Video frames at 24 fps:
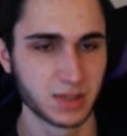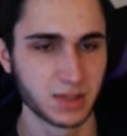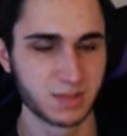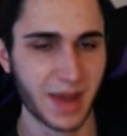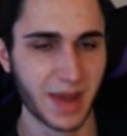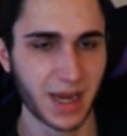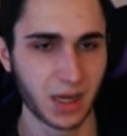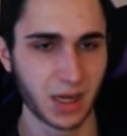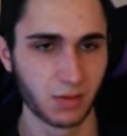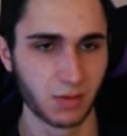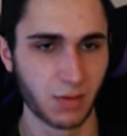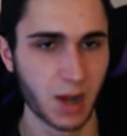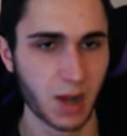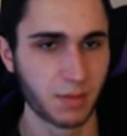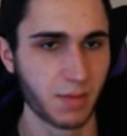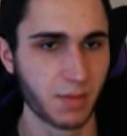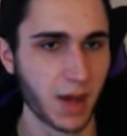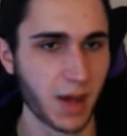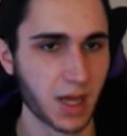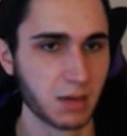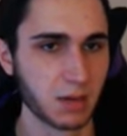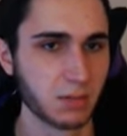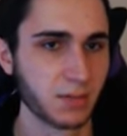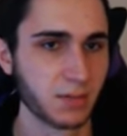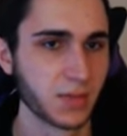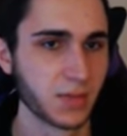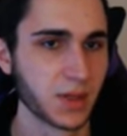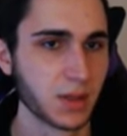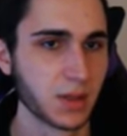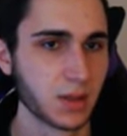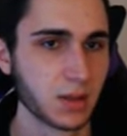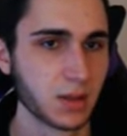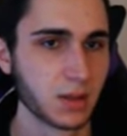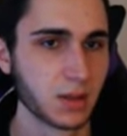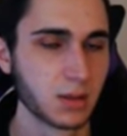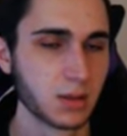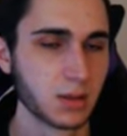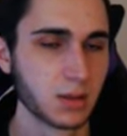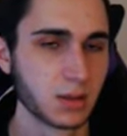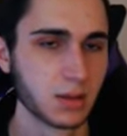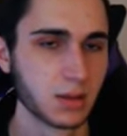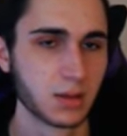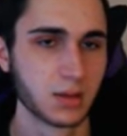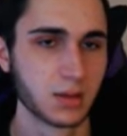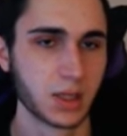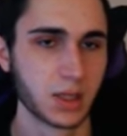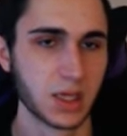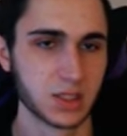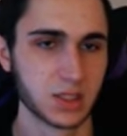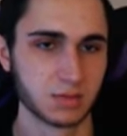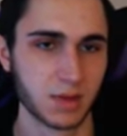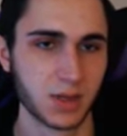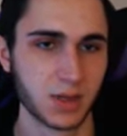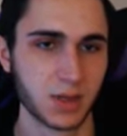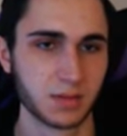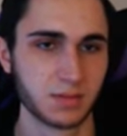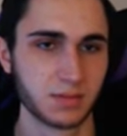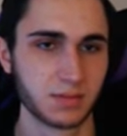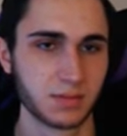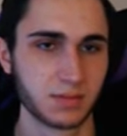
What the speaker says: back in Rock Bottom as well.